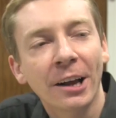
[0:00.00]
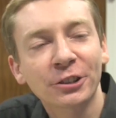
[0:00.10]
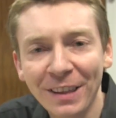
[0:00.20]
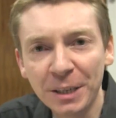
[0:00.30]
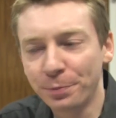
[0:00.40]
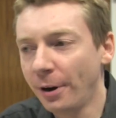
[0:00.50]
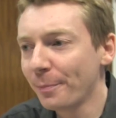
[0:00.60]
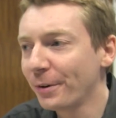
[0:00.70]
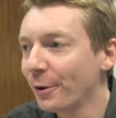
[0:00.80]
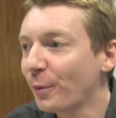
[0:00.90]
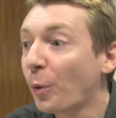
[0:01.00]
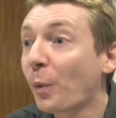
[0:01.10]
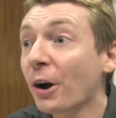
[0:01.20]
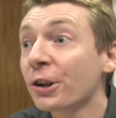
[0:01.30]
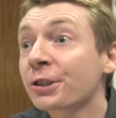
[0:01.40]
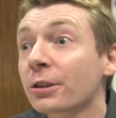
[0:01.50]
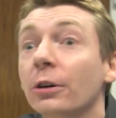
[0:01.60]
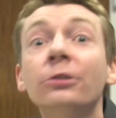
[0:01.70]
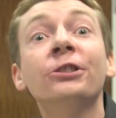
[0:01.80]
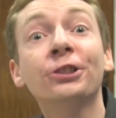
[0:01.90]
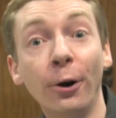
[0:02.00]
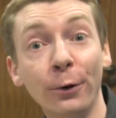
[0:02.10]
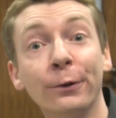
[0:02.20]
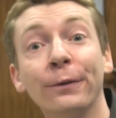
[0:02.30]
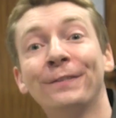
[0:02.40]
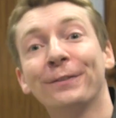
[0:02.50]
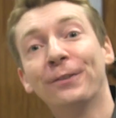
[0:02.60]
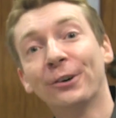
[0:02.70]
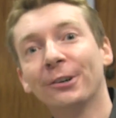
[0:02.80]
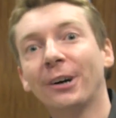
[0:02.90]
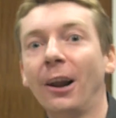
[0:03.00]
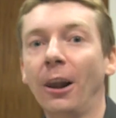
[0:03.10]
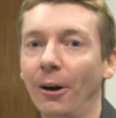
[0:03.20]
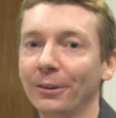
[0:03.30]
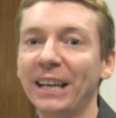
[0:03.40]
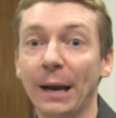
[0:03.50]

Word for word: So this problem was unsolved for a long